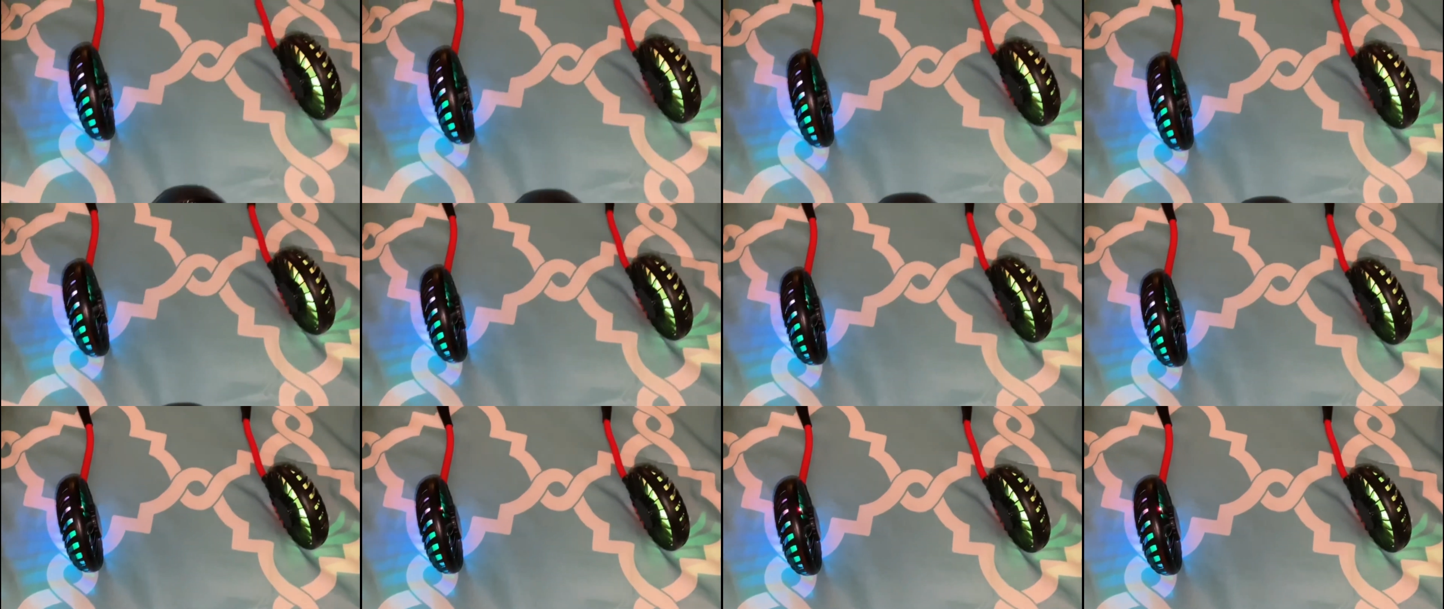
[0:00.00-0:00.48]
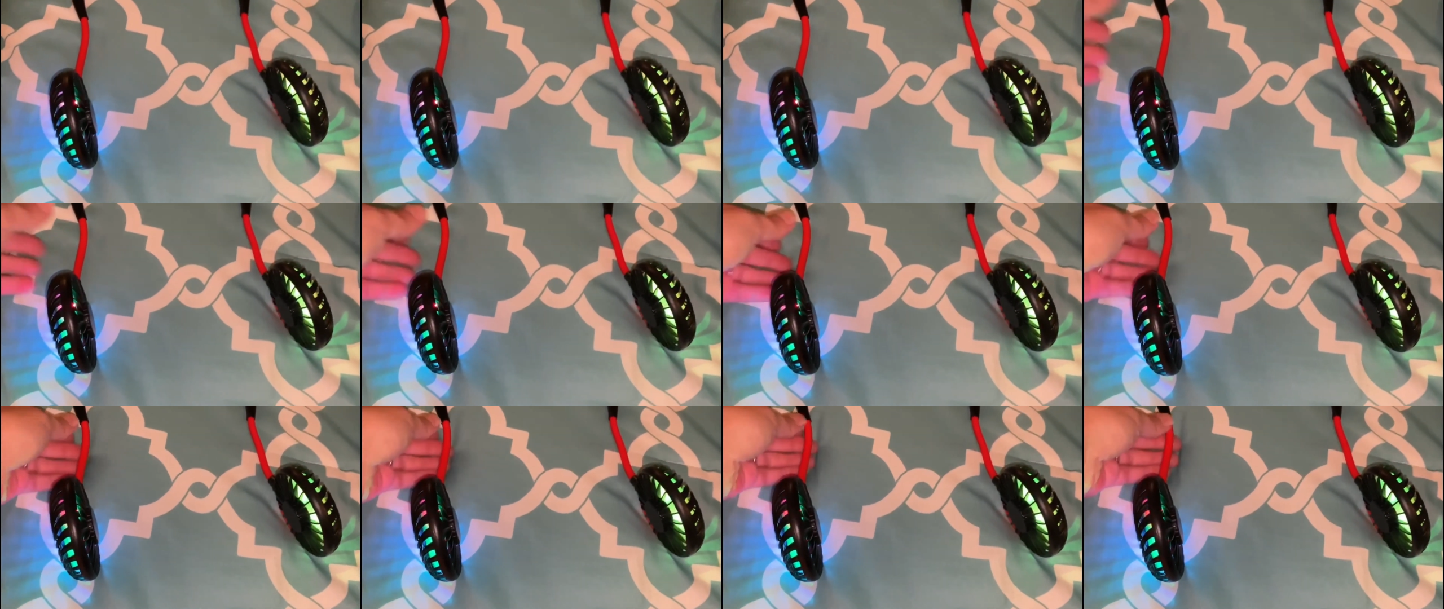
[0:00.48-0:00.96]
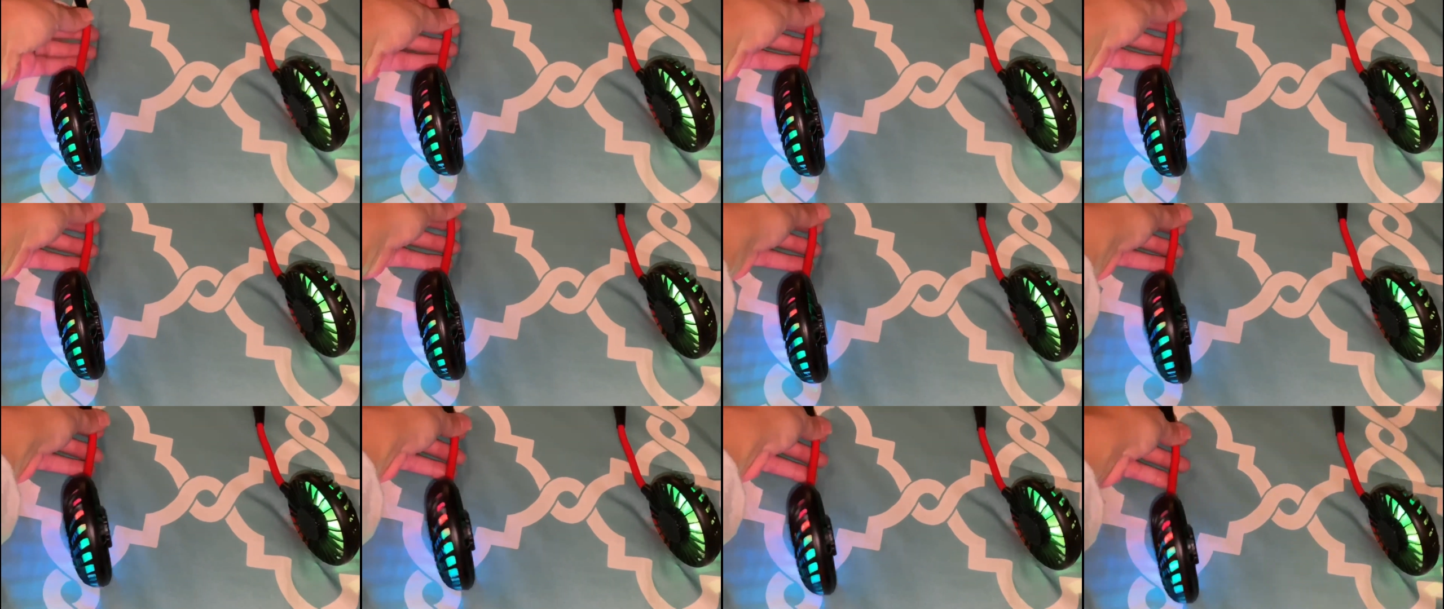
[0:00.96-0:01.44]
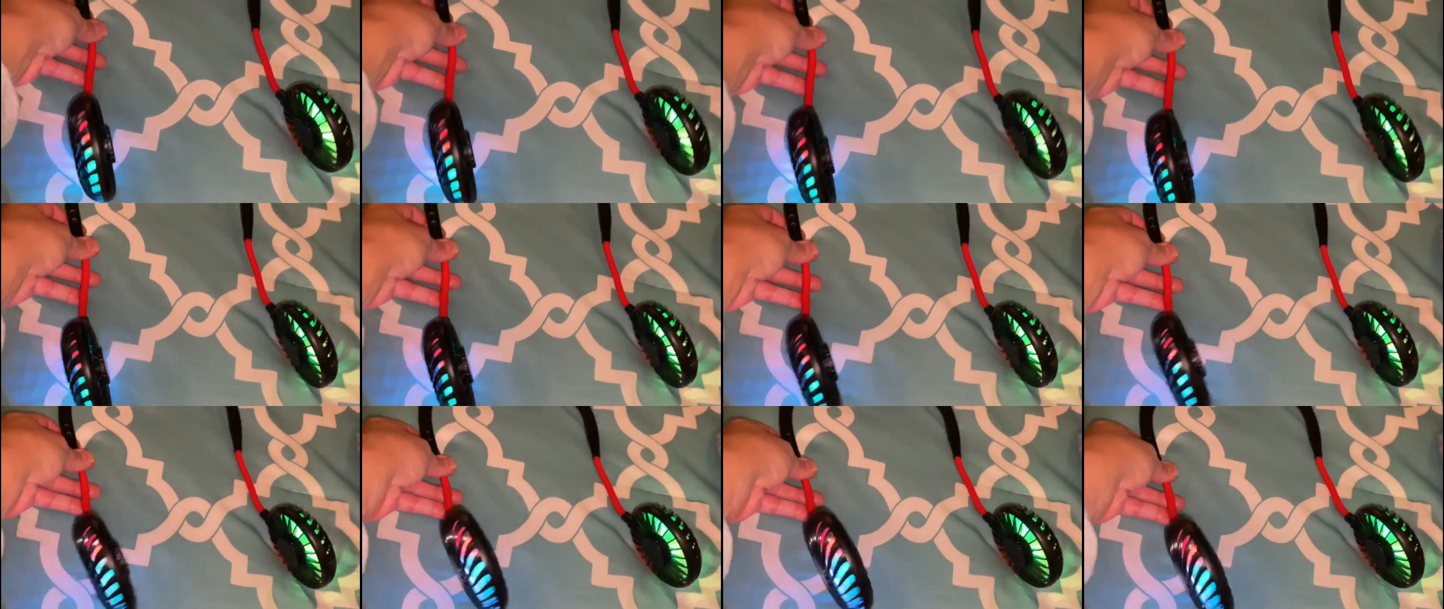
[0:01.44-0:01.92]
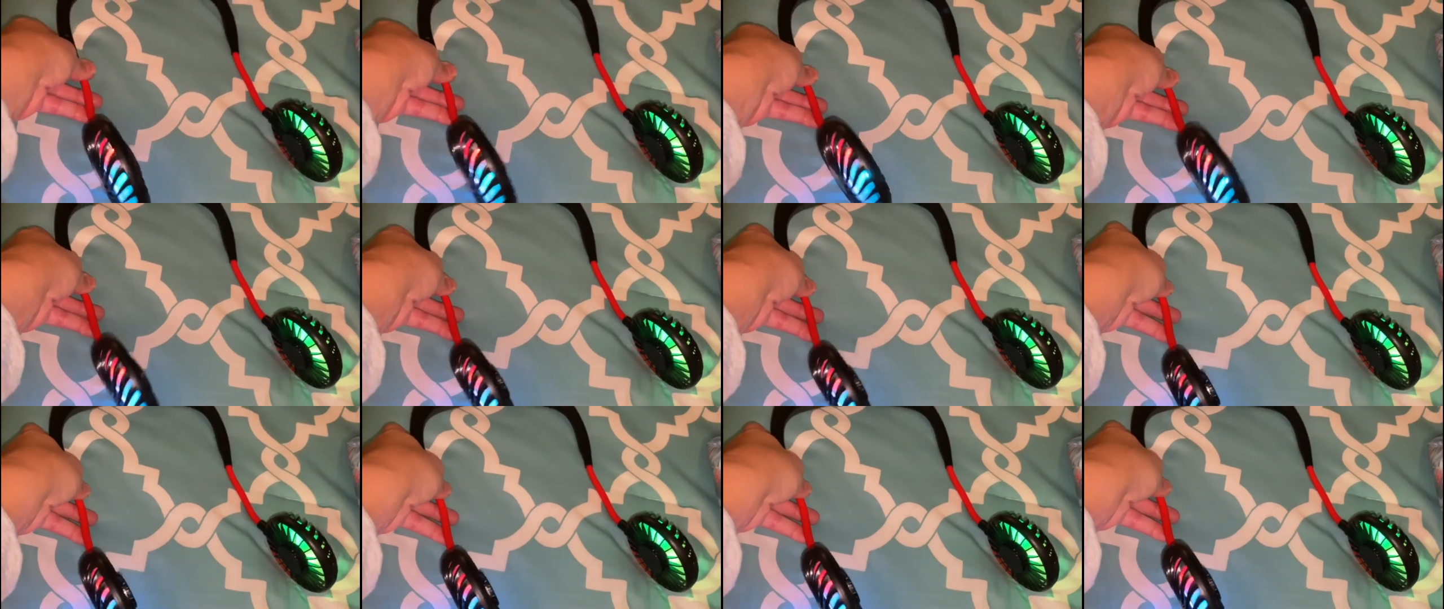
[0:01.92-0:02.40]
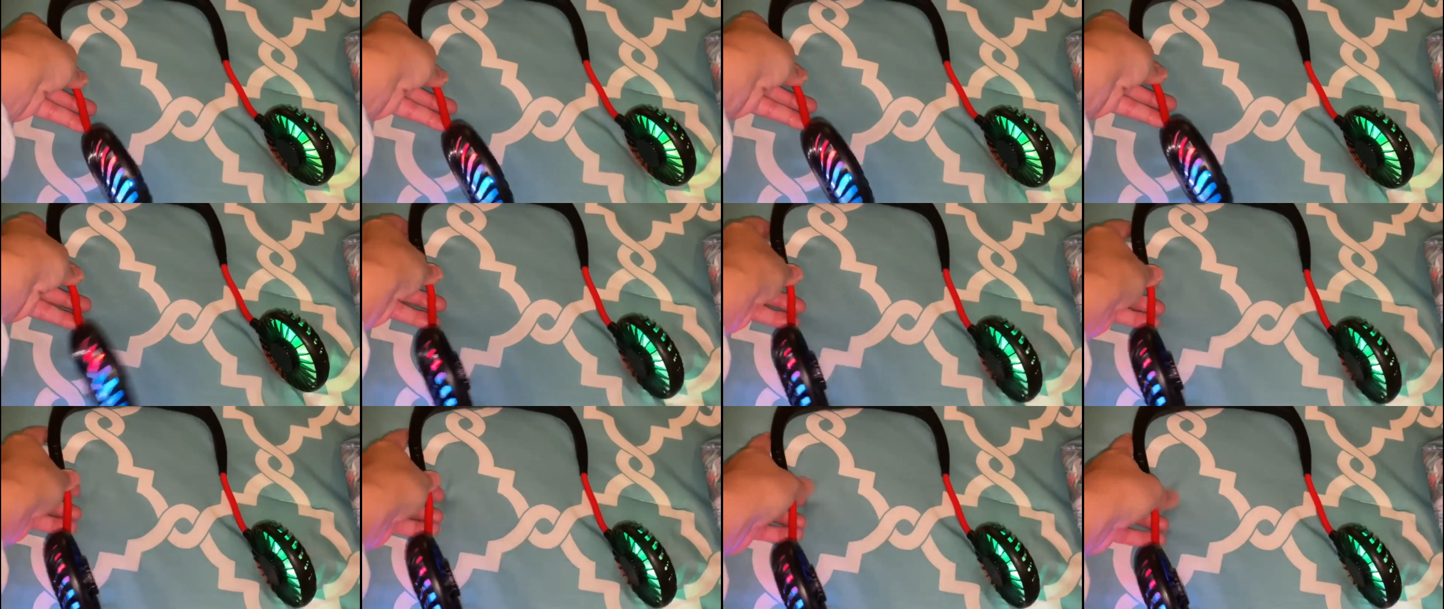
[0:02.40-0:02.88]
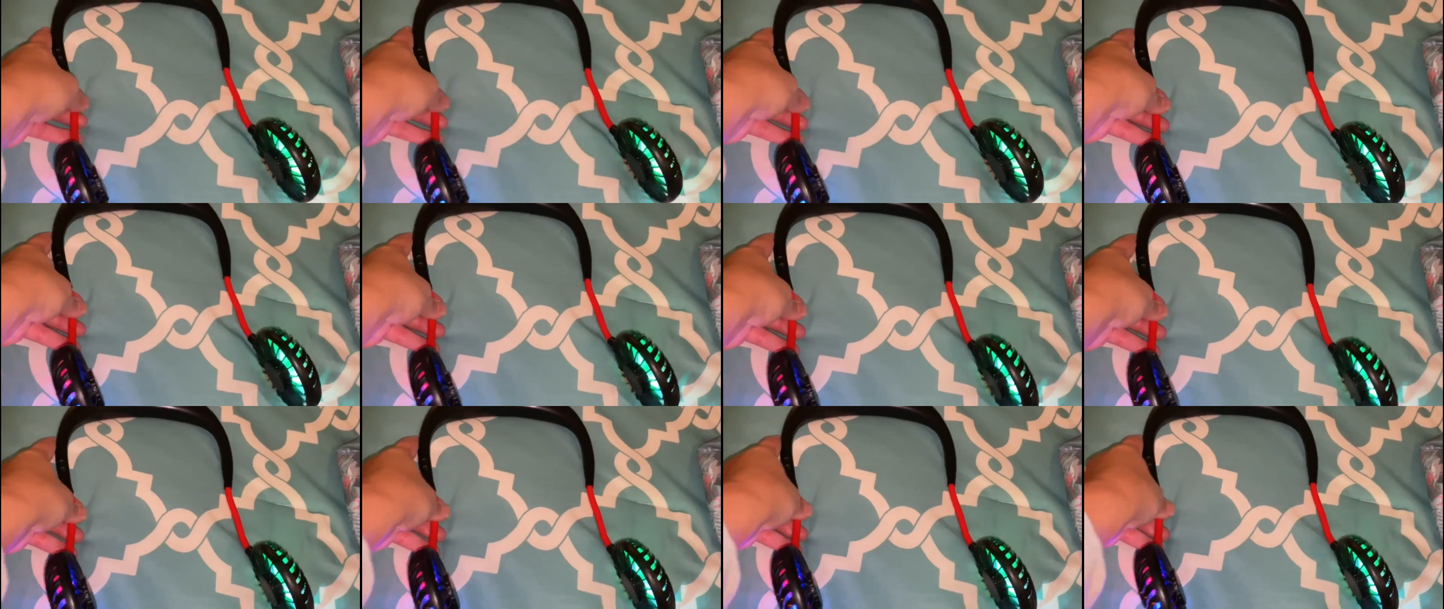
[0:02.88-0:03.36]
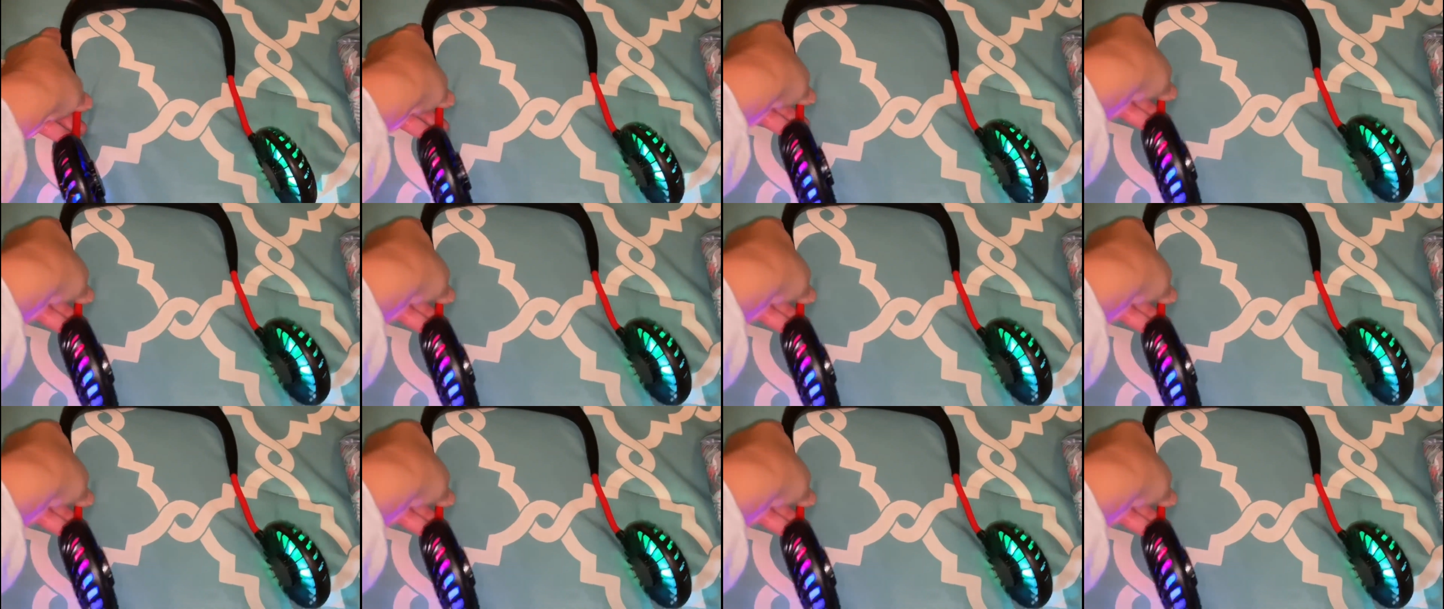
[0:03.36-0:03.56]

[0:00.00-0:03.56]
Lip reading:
[unreadable: no face in view]